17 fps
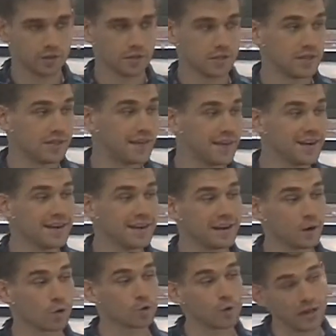You see, they
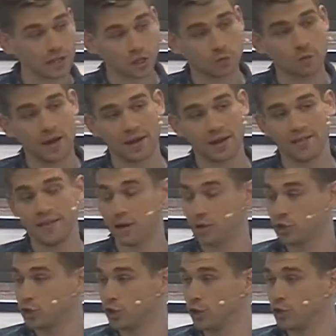needed a rich man in
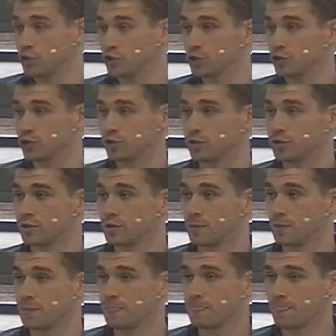their church.
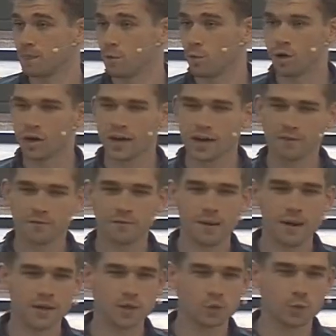What kind of a
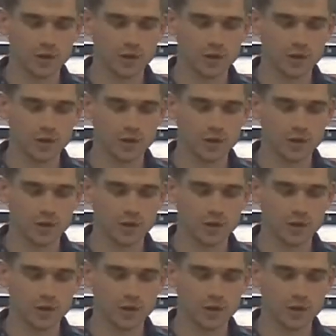man do